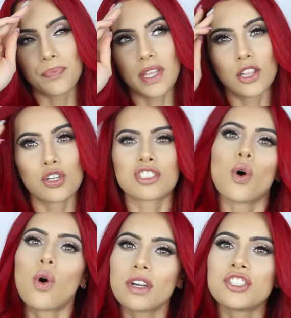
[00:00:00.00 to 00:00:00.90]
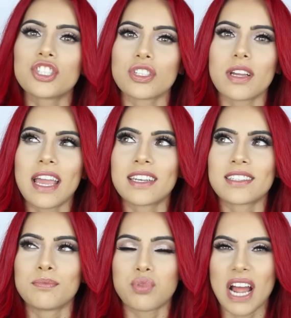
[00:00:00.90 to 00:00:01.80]
It looks orange
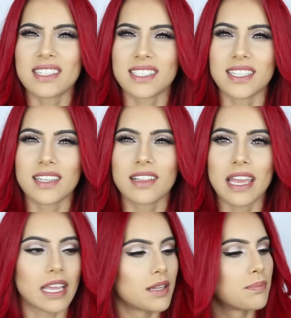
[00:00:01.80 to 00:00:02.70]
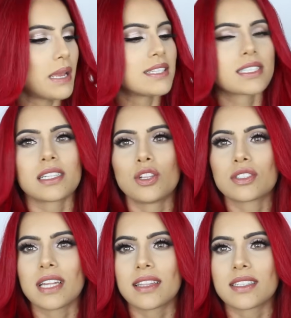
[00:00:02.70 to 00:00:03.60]
and brassy. Like, it basically
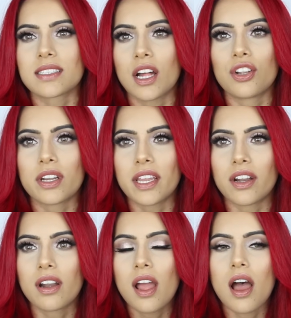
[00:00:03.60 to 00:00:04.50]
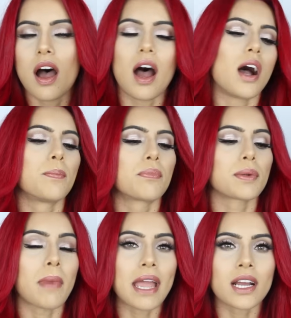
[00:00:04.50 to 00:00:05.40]
looks like this color here.
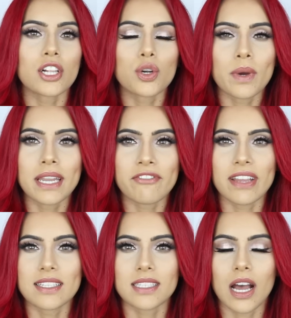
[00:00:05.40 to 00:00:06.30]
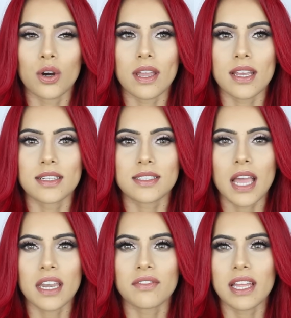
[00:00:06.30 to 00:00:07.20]
But my color when it fades out is
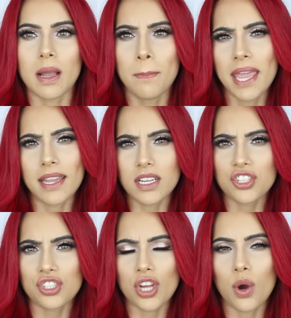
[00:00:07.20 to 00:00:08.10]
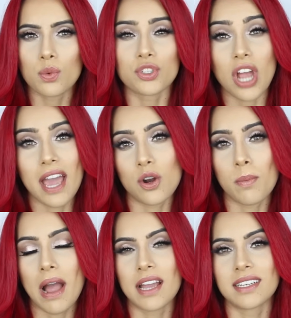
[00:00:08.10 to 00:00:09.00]
kind of like a pinkish tone, which I
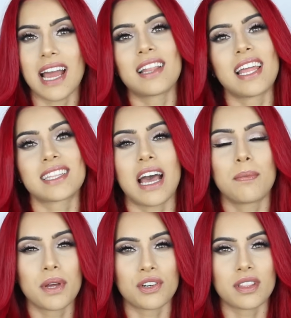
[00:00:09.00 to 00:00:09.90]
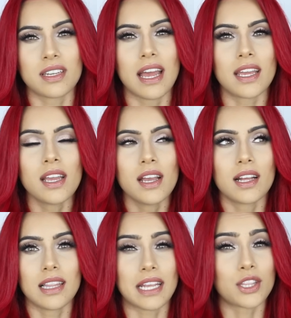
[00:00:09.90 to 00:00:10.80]
don't mind. I like that better than I
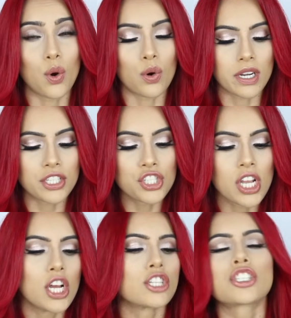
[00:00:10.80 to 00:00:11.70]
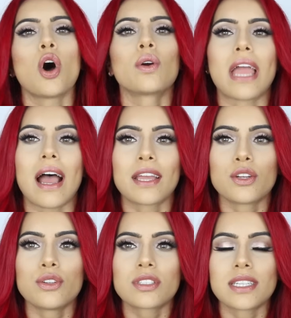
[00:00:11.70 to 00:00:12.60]
like the orange. So yeah, I
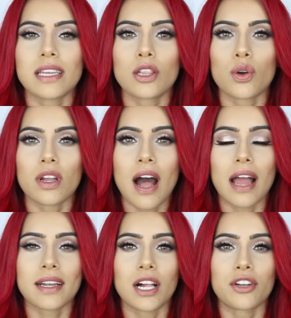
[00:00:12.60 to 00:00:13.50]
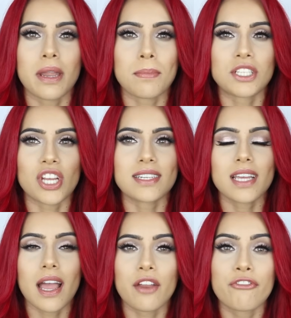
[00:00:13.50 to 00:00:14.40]
use the L'Oreal High Color in
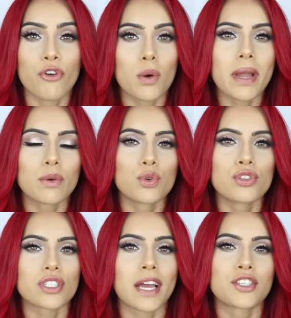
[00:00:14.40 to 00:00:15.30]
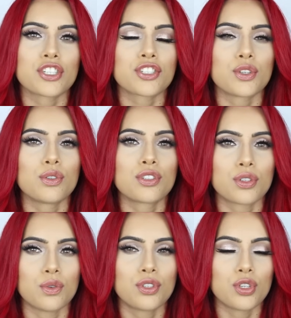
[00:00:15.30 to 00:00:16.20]
Magenta, and for my roots I just use
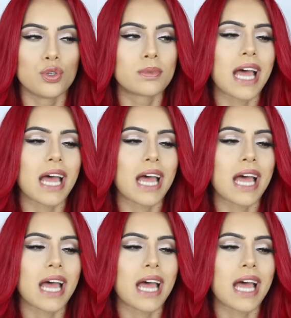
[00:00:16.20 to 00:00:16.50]
2 tubes.